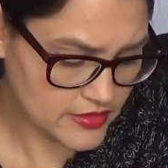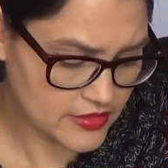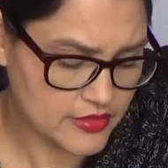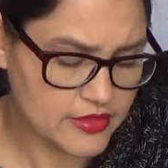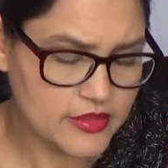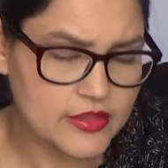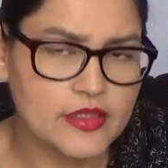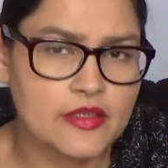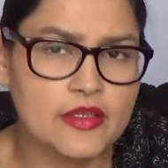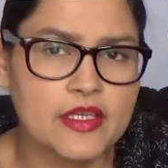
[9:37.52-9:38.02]

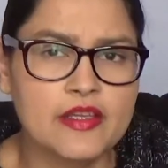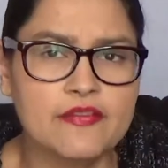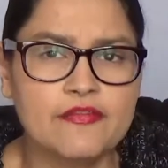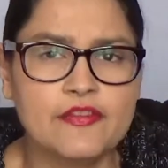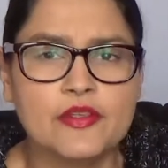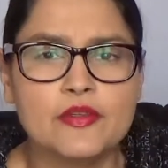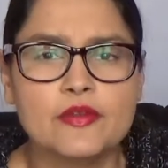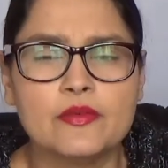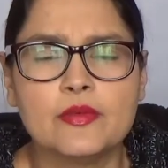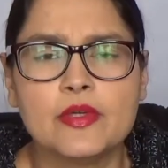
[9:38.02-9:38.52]
you know, if
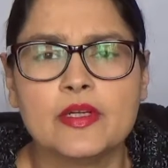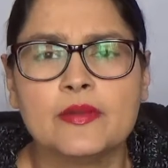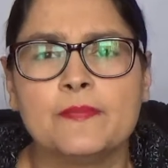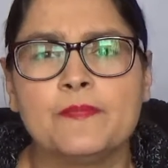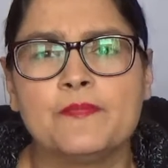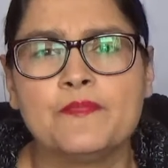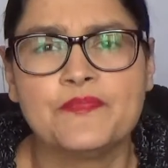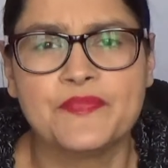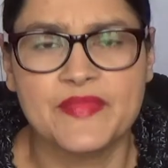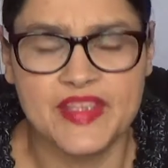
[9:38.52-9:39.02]
you
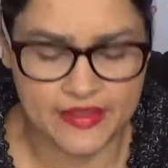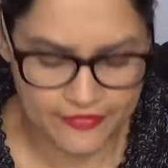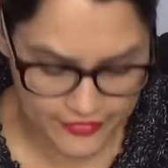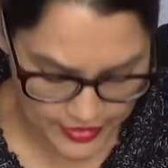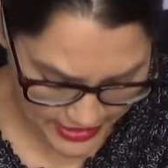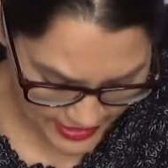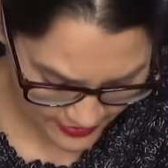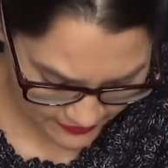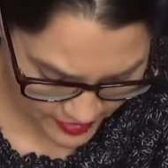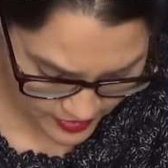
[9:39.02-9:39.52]

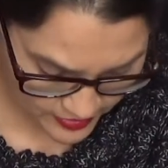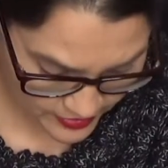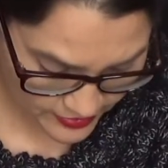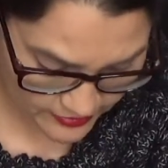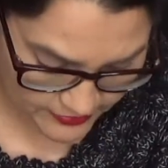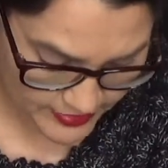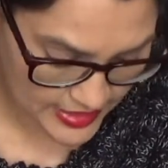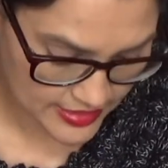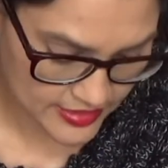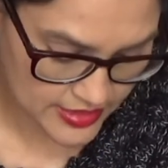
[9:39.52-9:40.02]
have a look
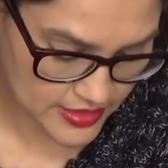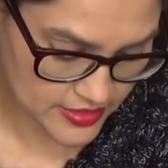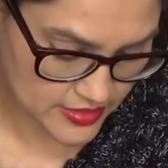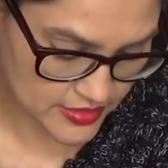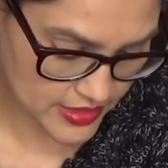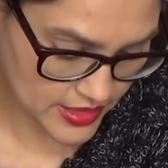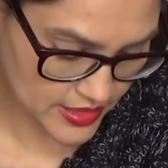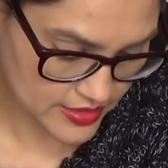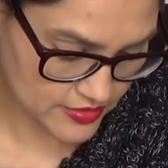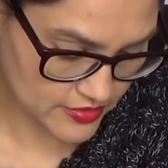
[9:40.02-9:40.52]
around,
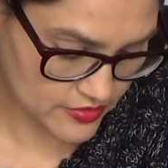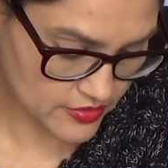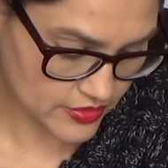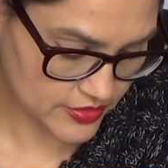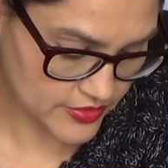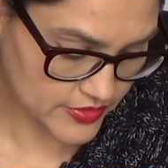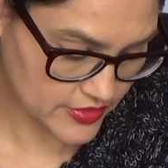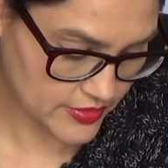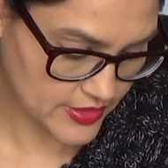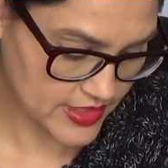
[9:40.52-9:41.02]
it's
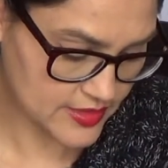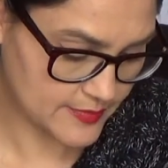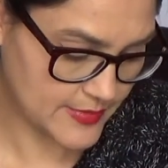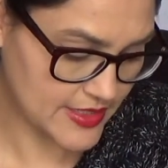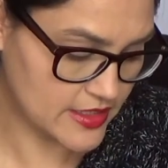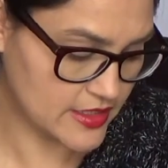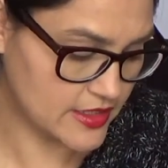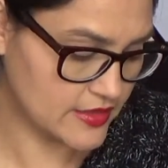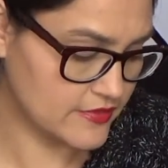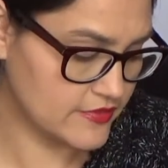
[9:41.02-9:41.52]
not so
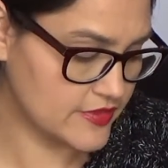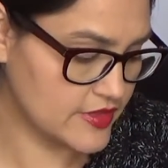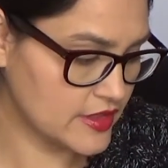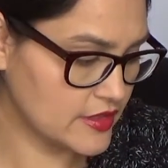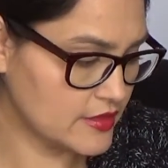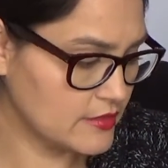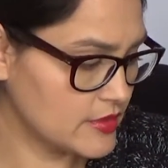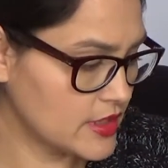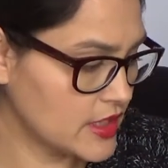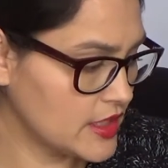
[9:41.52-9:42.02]
expensive.
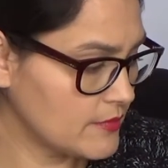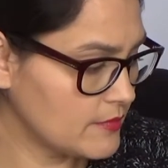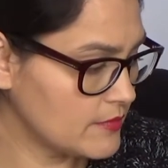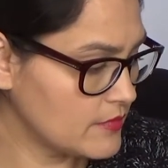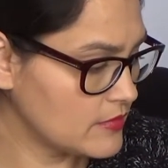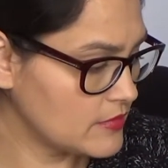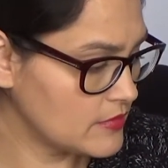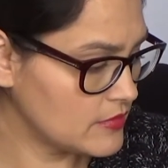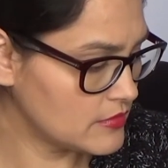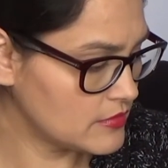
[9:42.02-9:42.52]

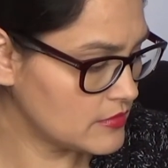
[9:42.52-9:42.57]
So